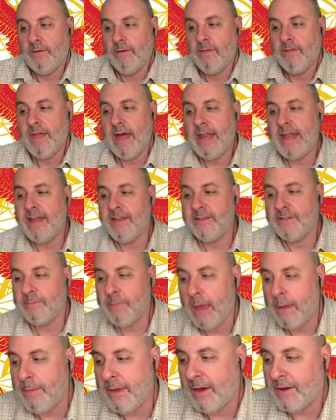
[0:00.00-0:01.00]
that he's
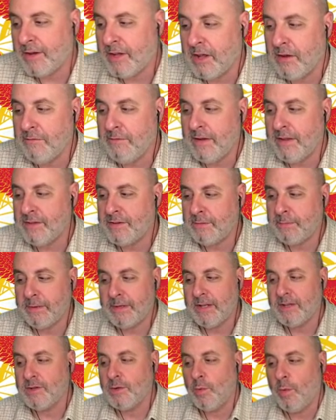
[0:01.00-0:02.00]
maybe unconvinced but
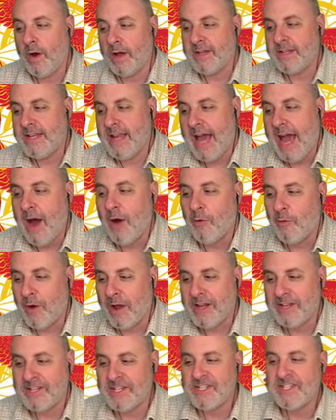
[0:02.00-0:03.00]
doesn't want
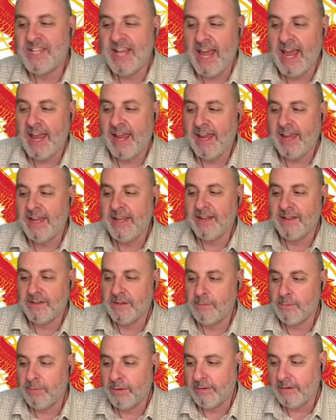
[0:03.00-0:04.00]
outright to say he
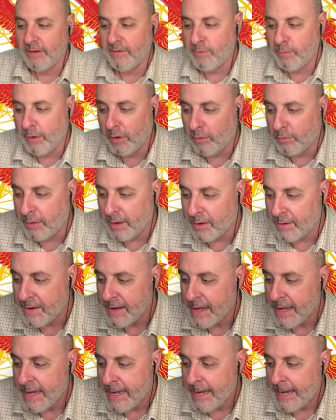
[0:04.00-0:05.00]
doesn't believe bilbo
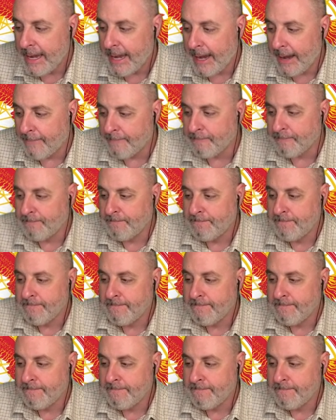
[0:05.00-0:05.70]
um,